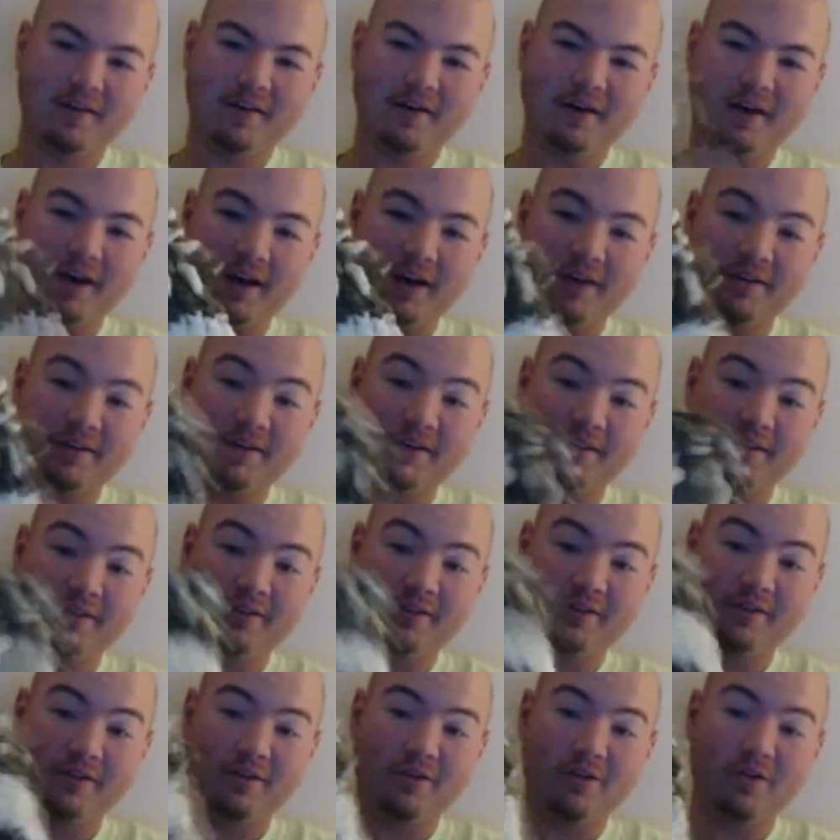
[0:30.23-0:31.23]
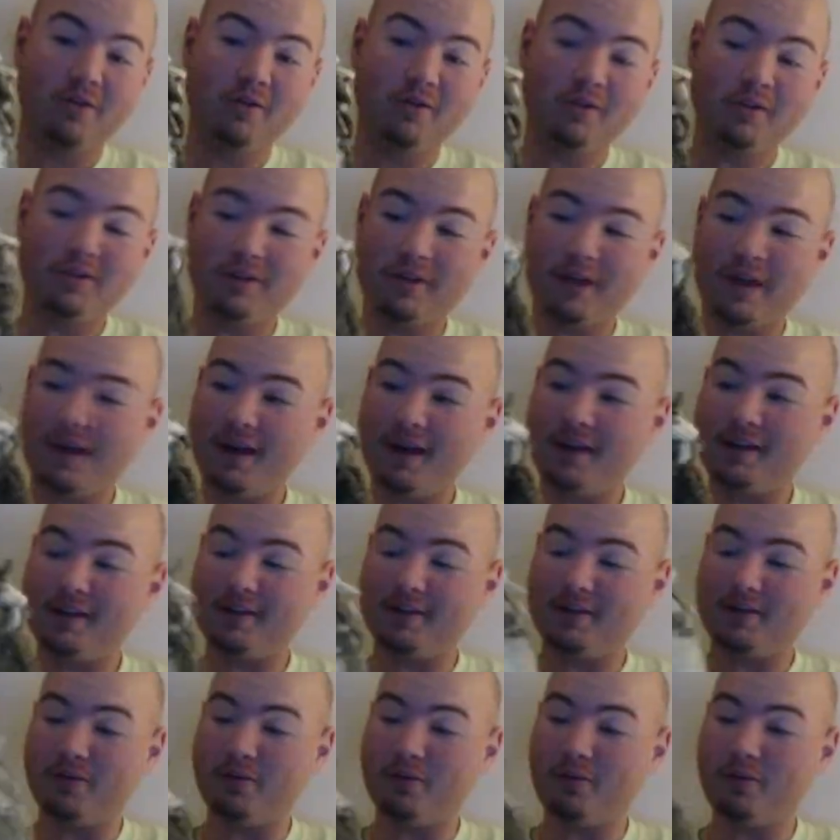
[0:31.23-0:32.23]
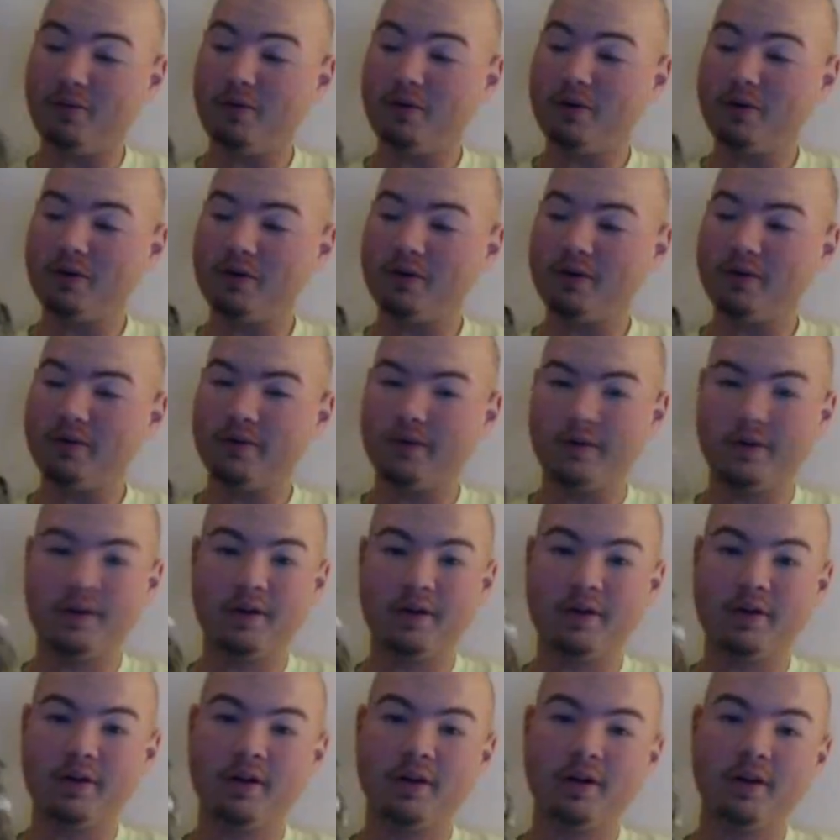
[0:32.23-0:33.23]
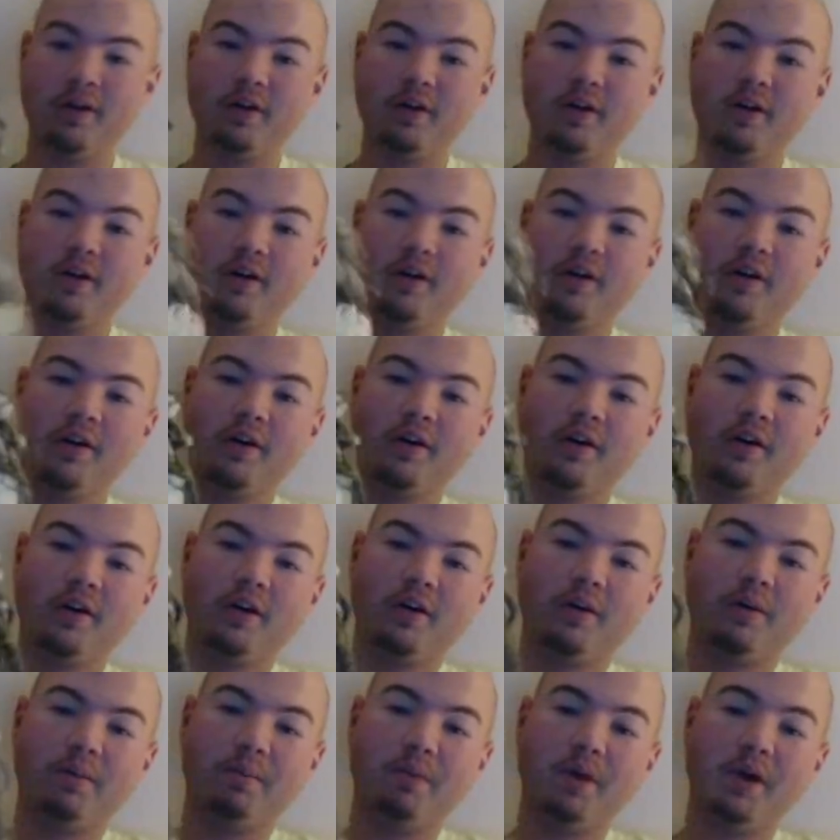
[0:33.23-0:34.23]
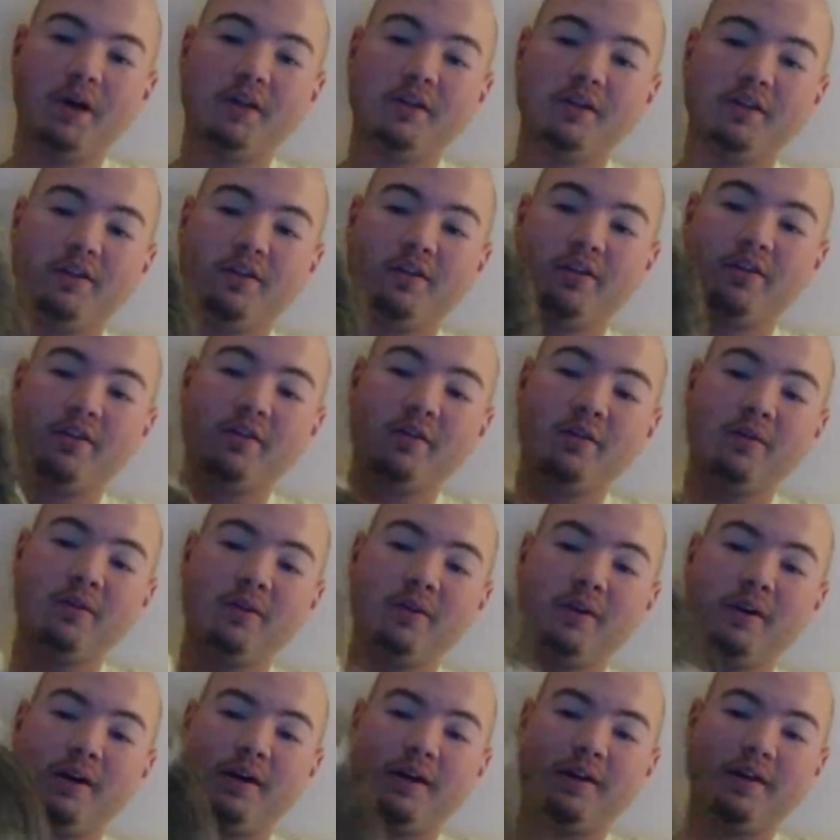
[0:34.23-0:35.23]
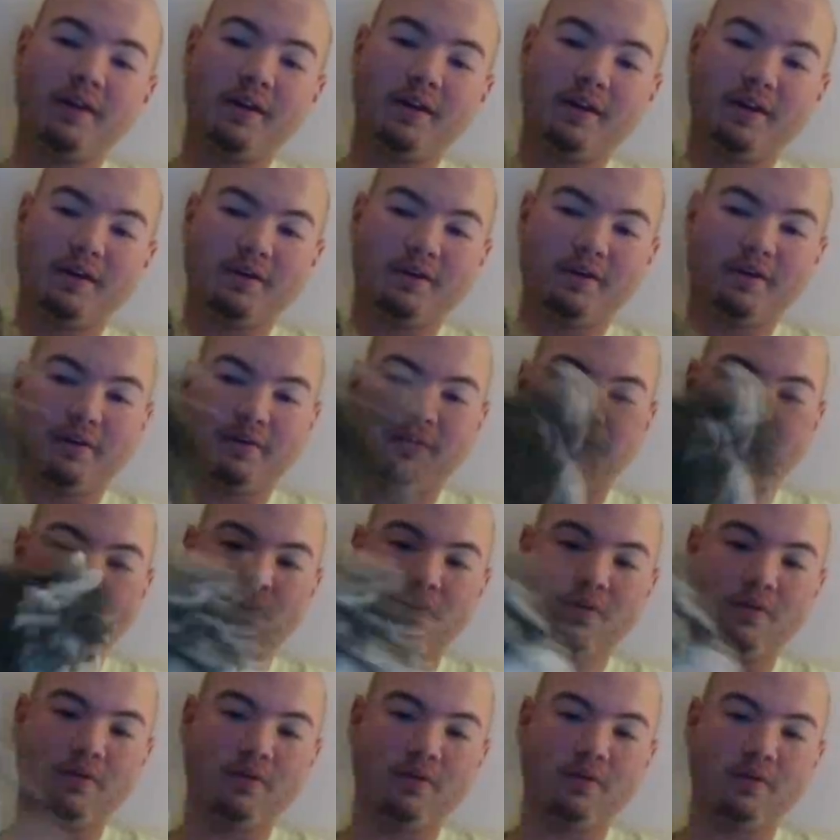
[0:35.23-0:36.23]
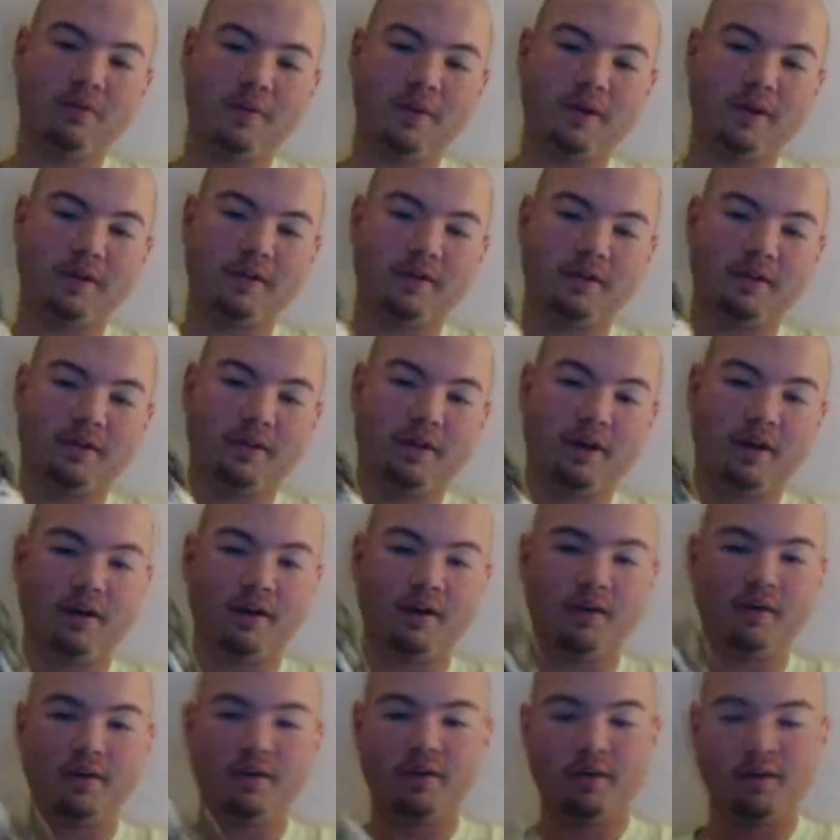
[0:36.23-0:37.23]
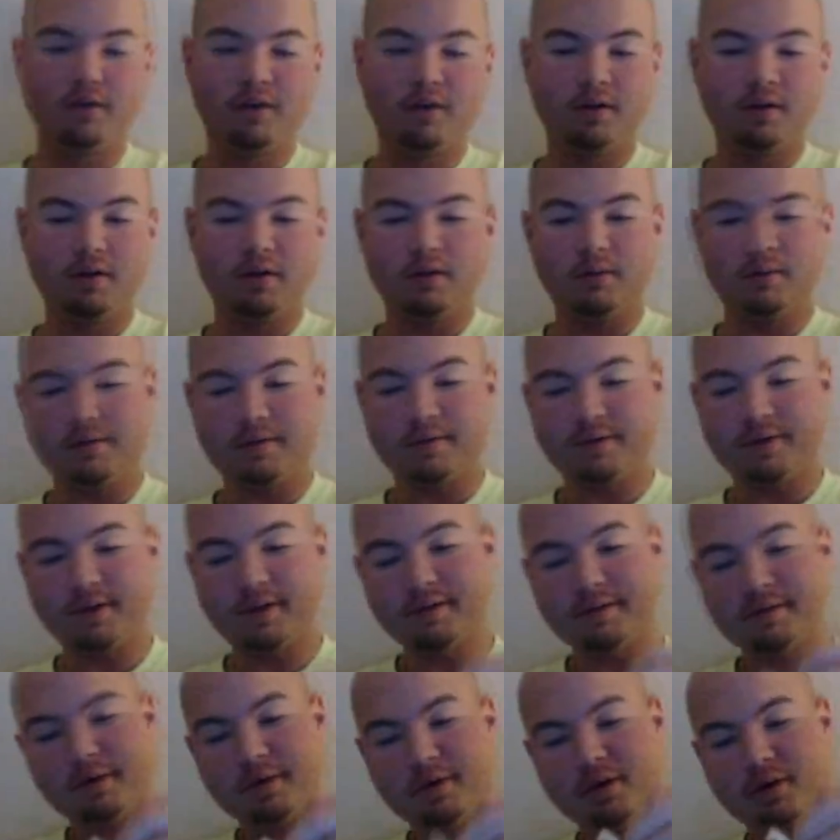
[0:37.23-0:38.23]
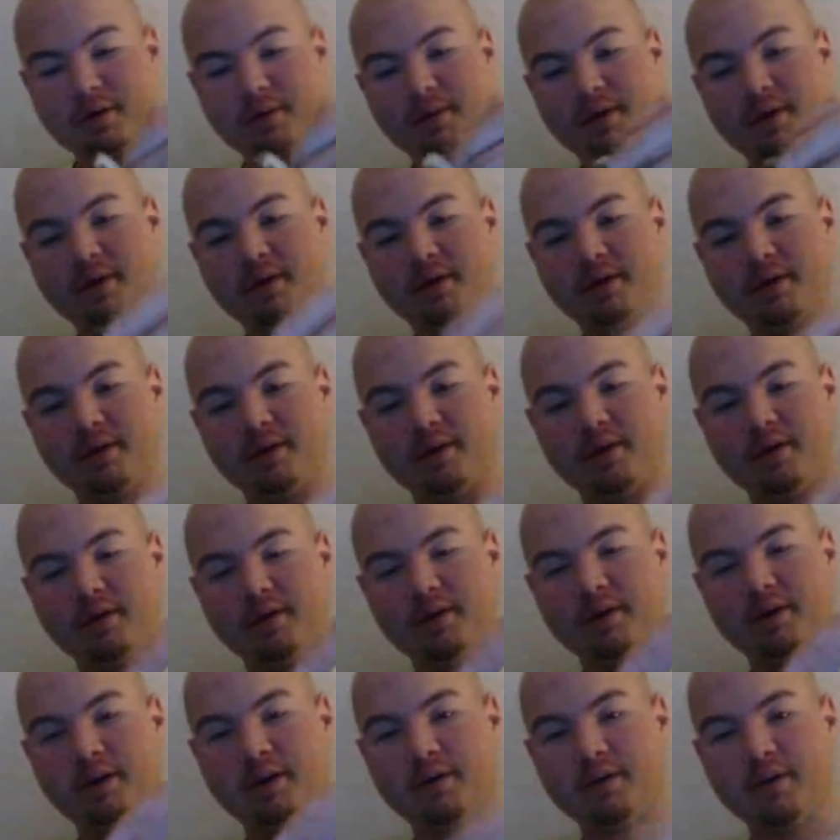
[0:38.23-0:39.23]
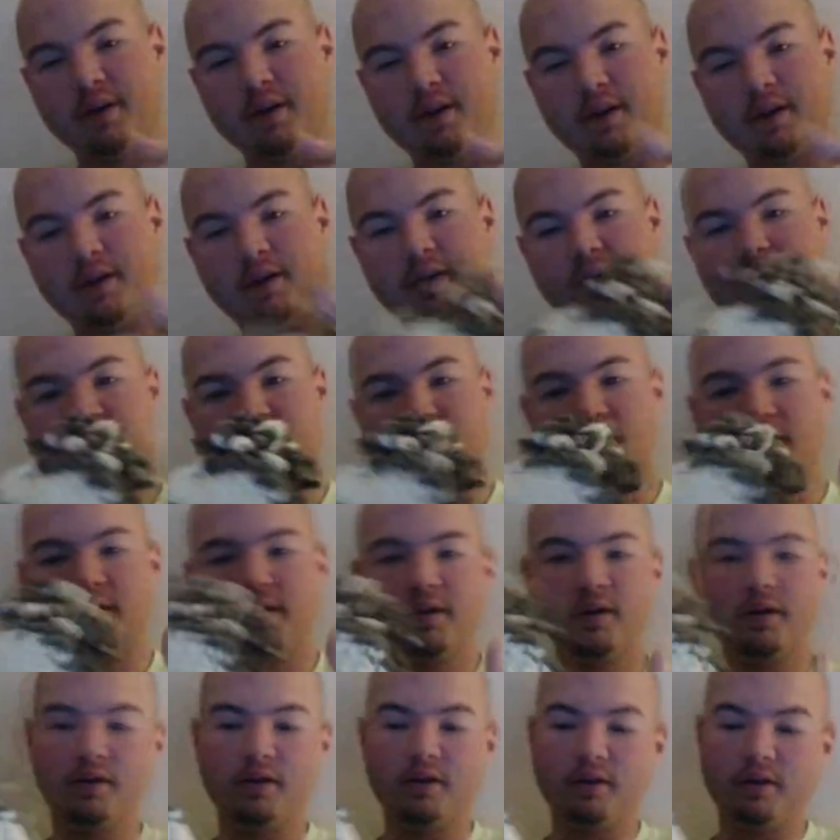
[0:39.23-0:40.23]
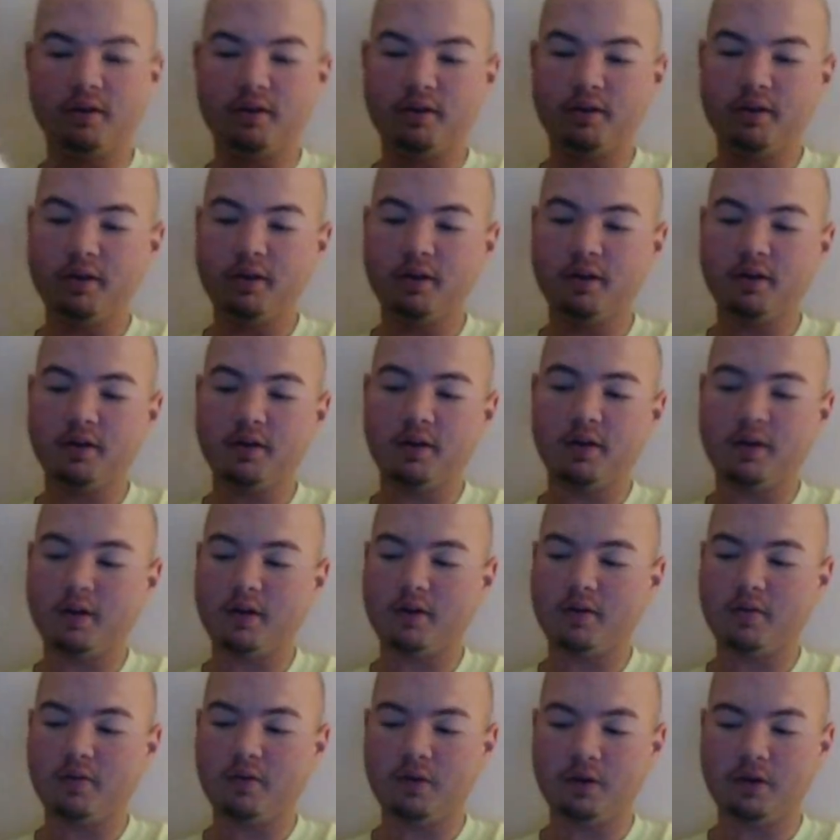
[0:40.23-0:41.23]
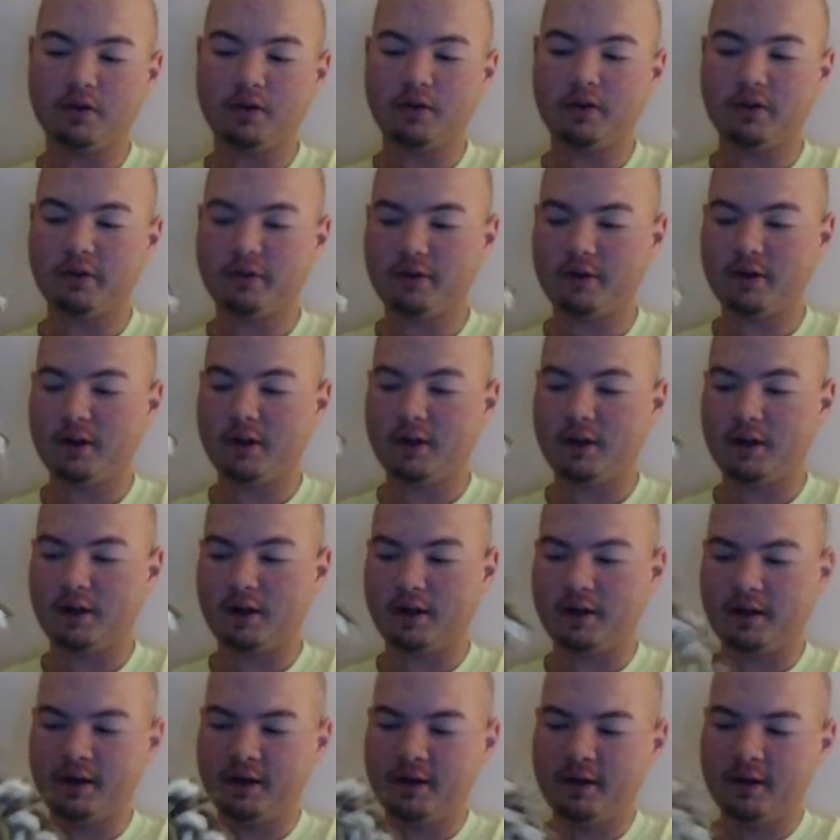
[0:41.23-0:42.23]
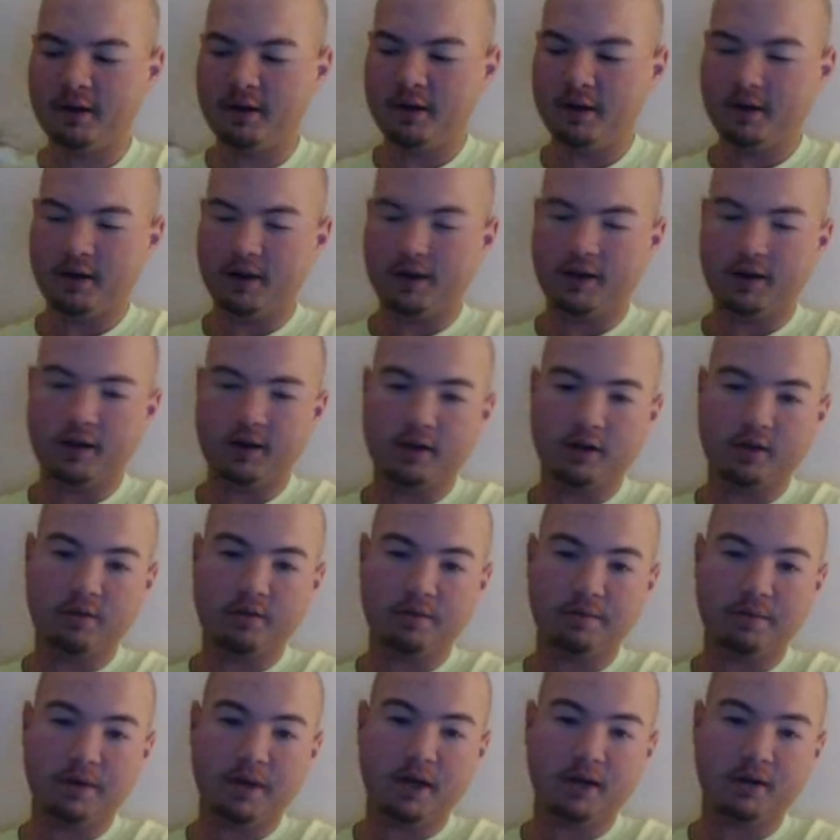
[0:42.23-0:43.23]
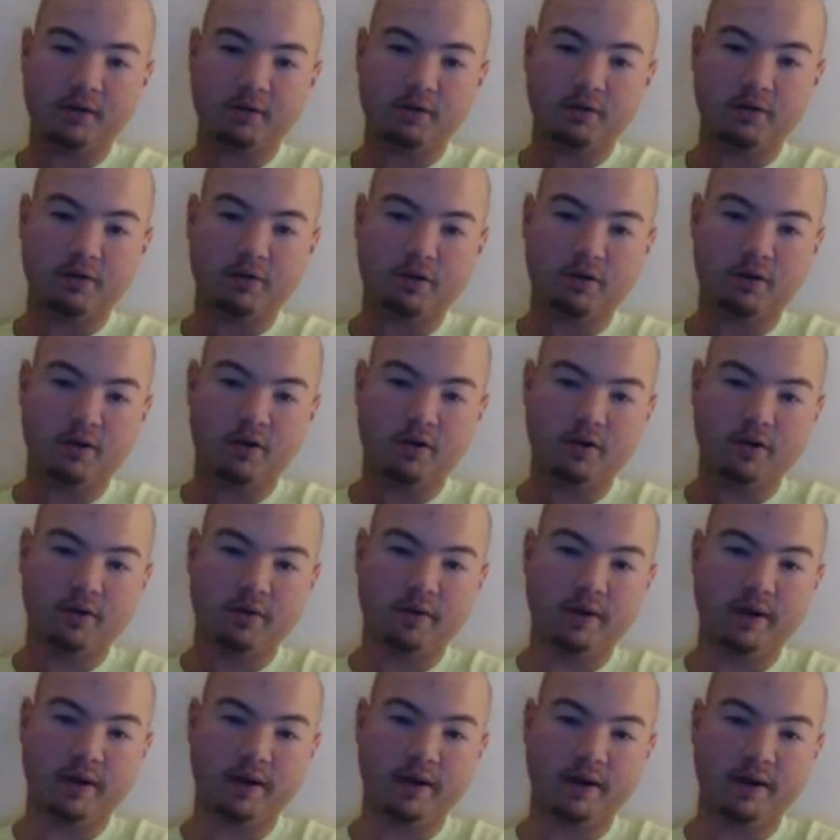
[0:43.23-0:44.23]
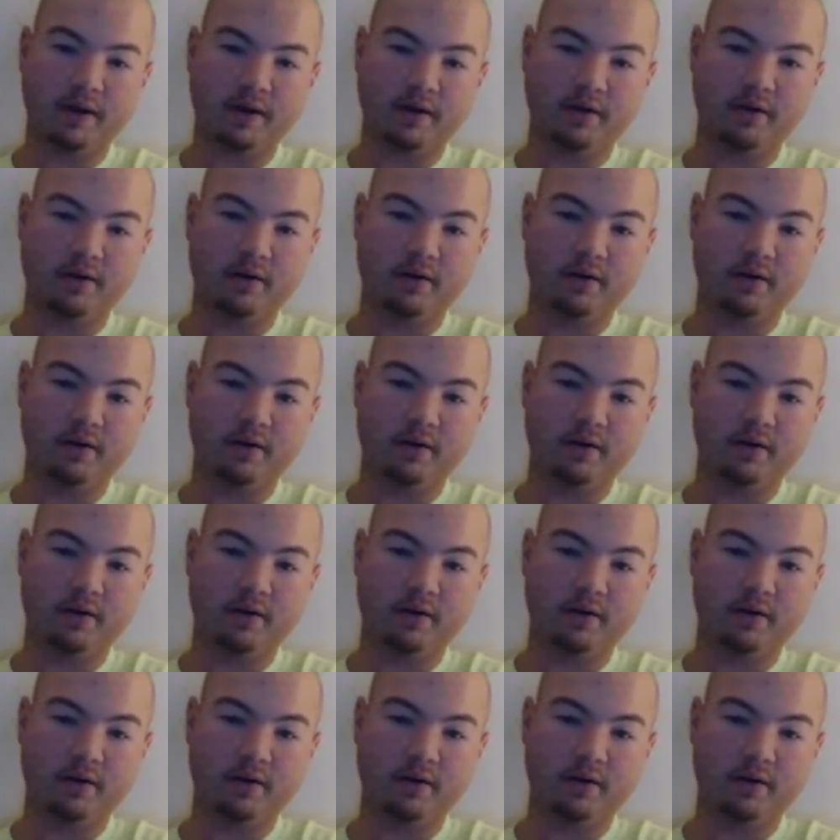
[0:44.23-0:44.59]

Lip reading: I think it's the coolest hat in the world, but the story I think is even cooler about this hat. My favorite part about it though is how, see, it's not like one straight line, it kind of spirals all the way down.